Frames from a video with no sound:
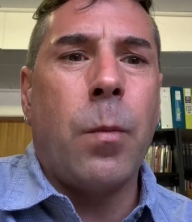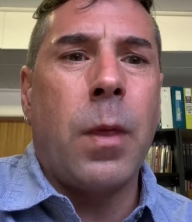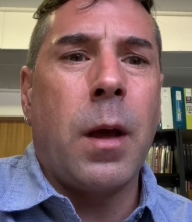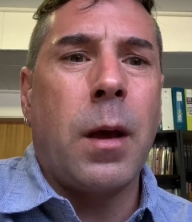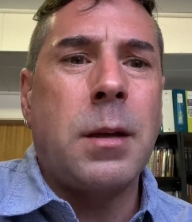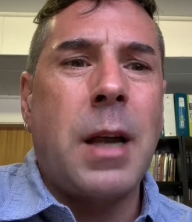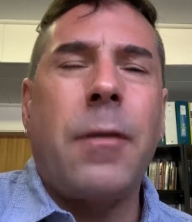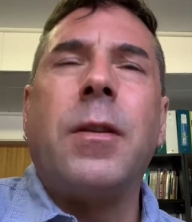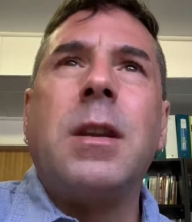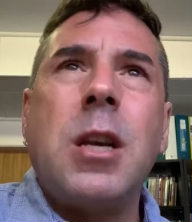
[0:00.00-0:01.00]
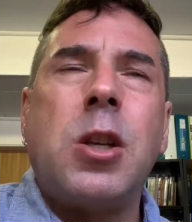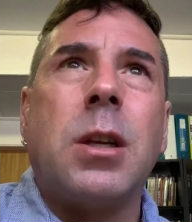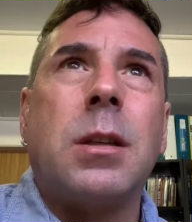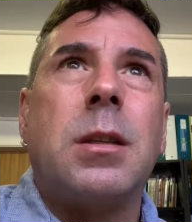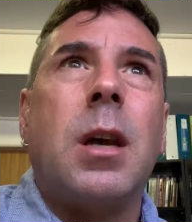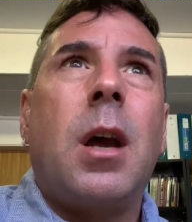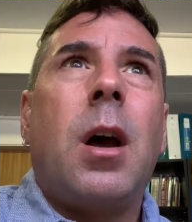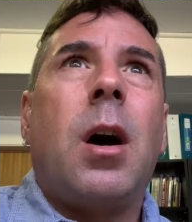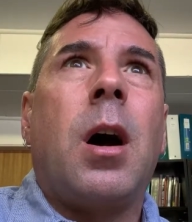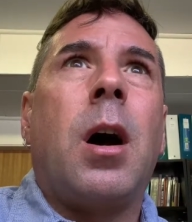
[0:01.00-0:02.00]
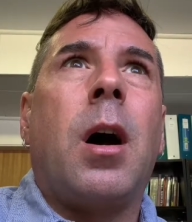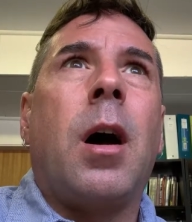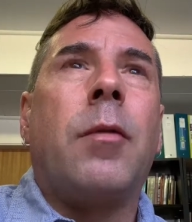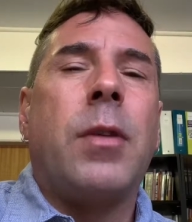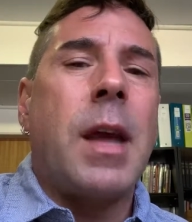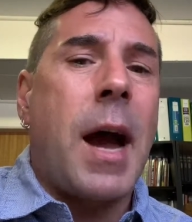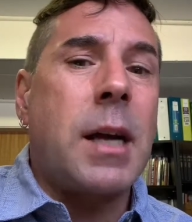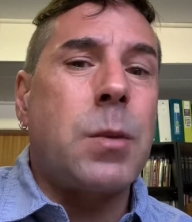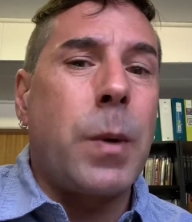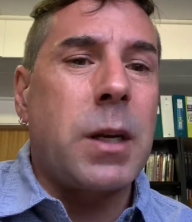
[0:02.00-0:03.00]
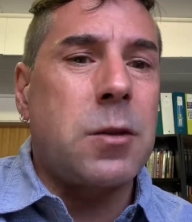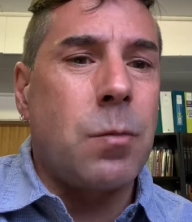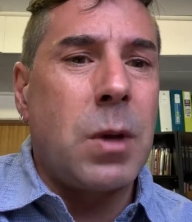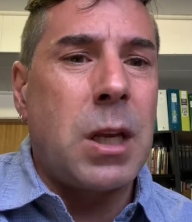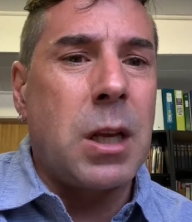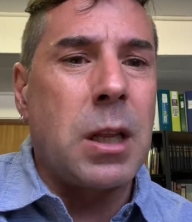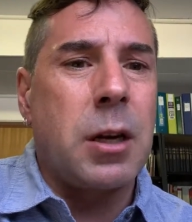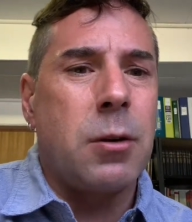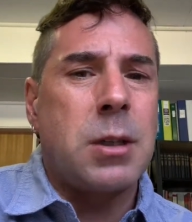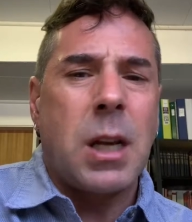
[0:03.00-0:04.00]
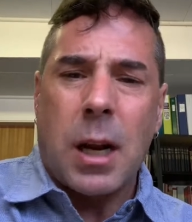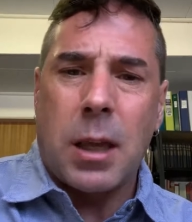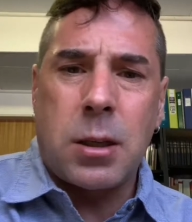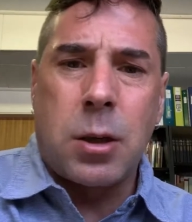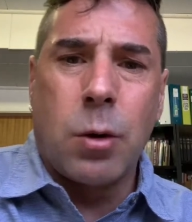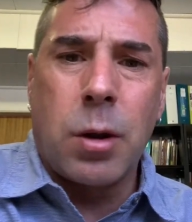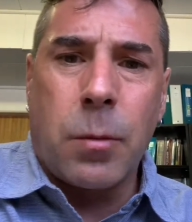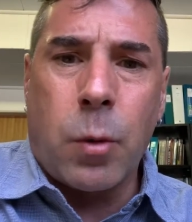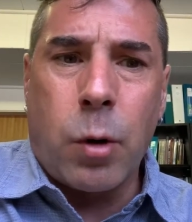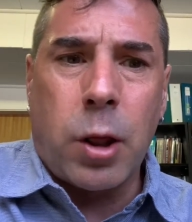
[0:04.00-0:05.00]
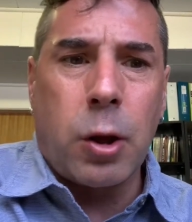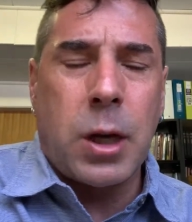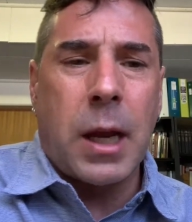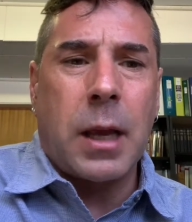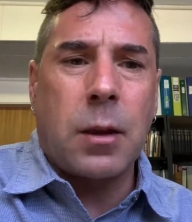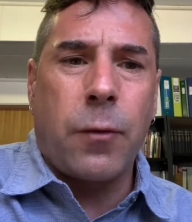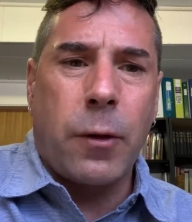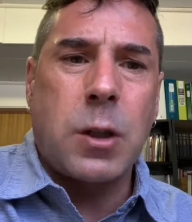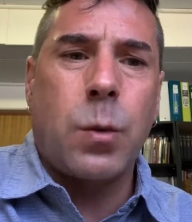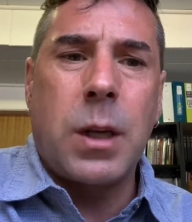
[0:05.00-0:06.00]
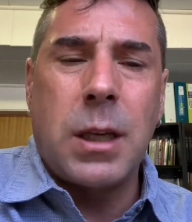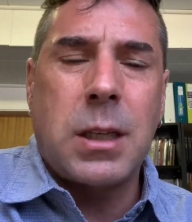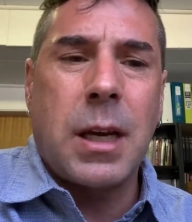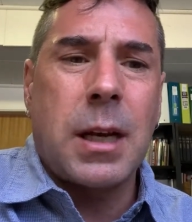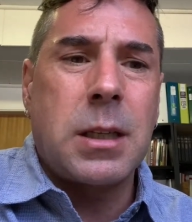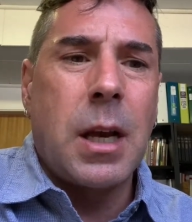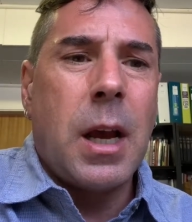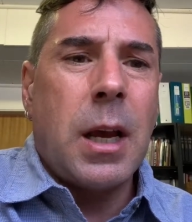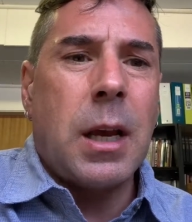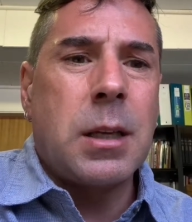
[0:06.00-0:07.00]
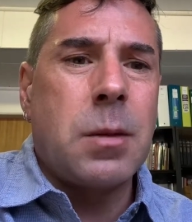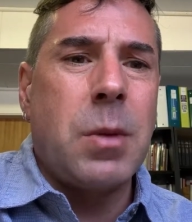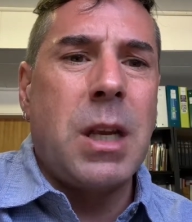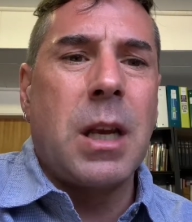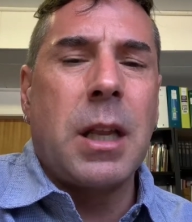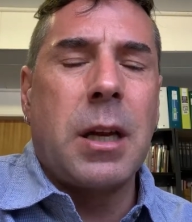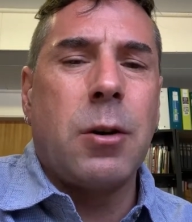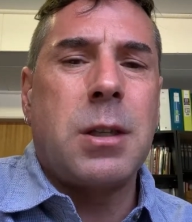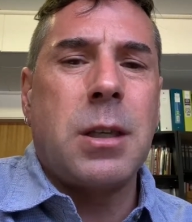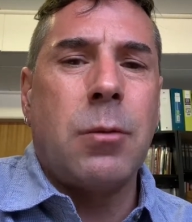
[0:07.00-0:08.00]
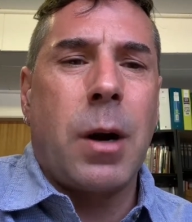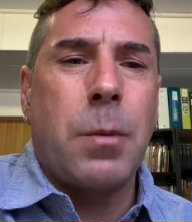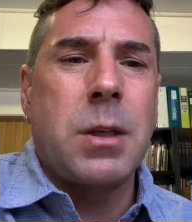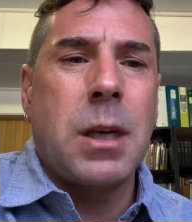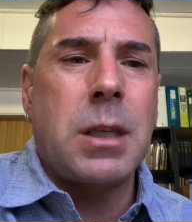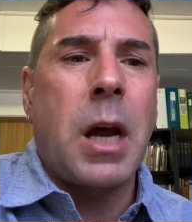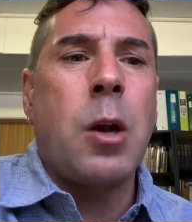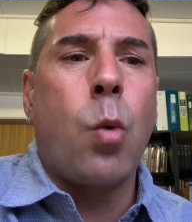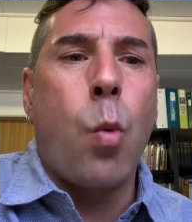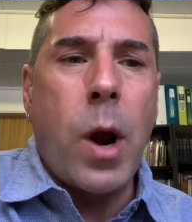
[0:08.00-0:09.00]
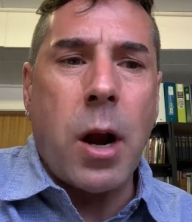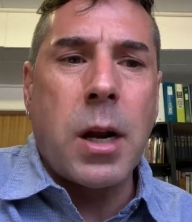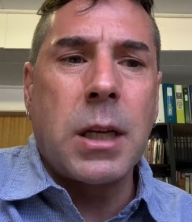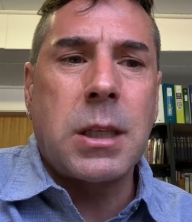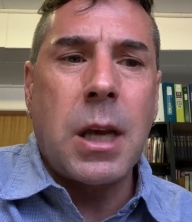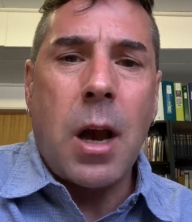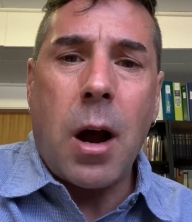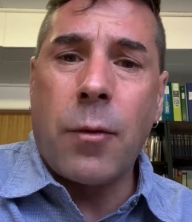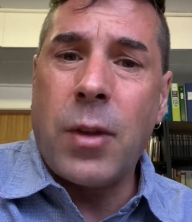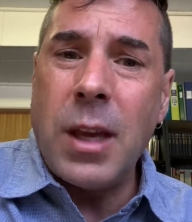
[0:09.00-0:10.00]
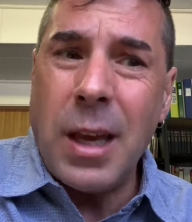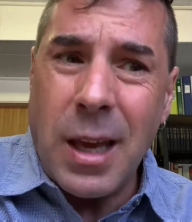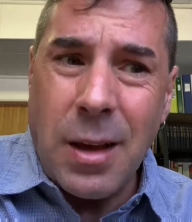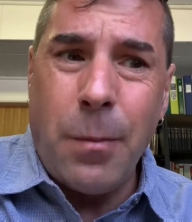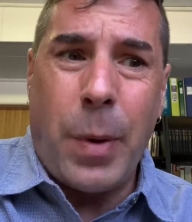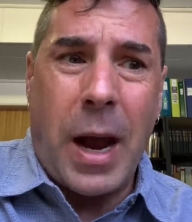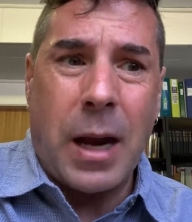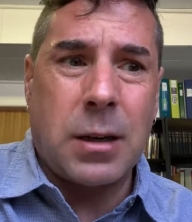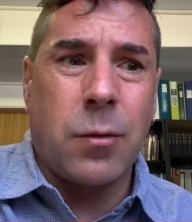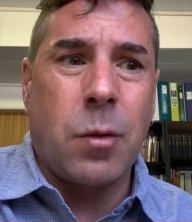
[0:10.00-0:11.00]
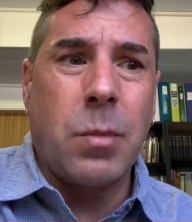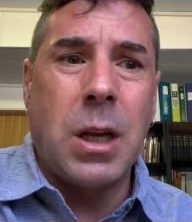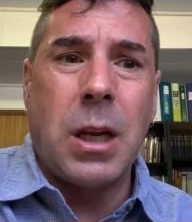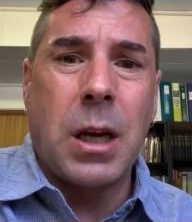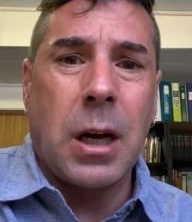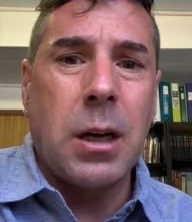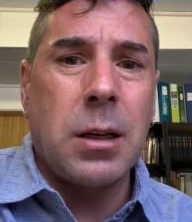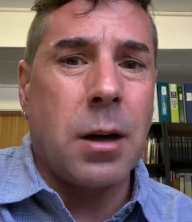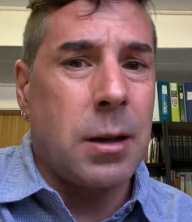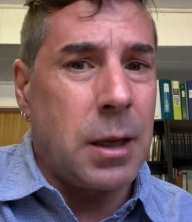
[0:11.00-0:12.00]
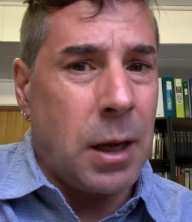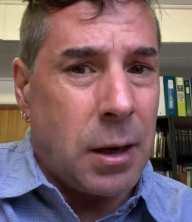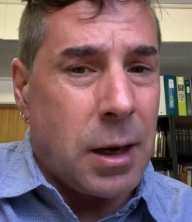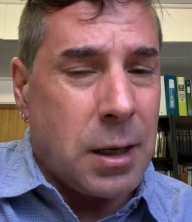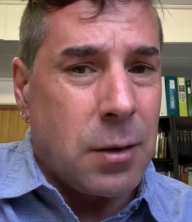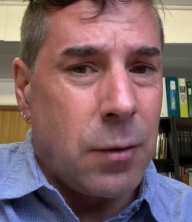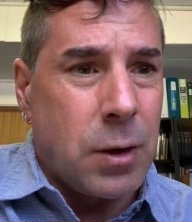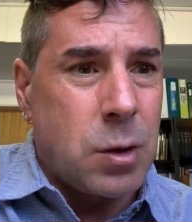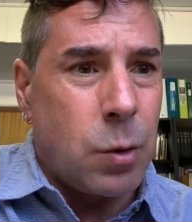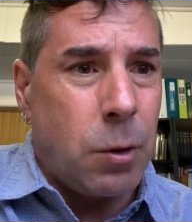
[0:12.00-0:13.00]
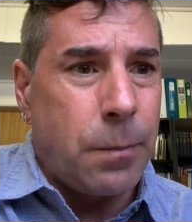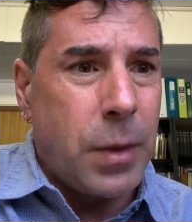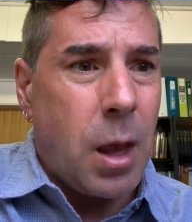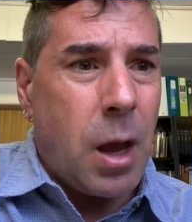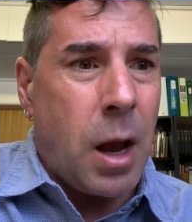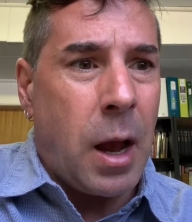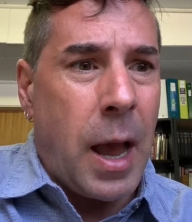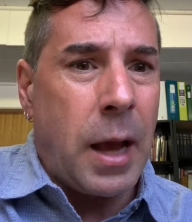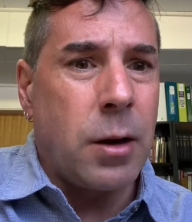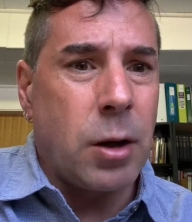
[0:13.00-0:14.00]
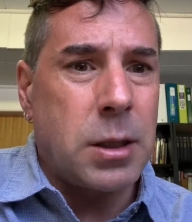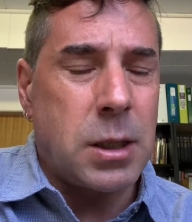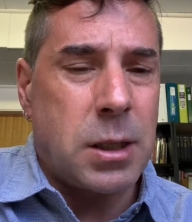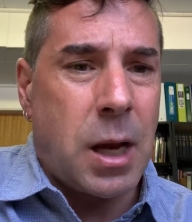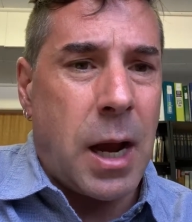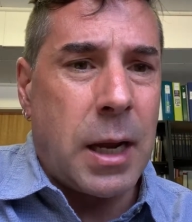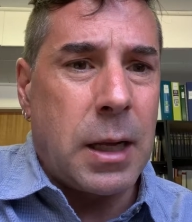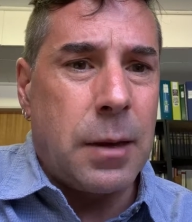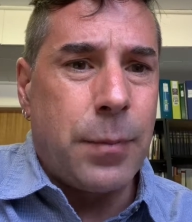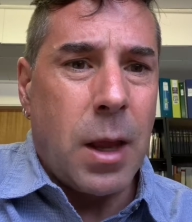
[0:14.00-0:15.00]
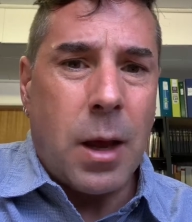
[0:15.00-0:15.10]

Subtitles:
definitions of the aspects of media literacy, and I think two of them are worth looking at. The first one, he says, is the media literacy represents an awareness of the impact of the media on an individual and on society.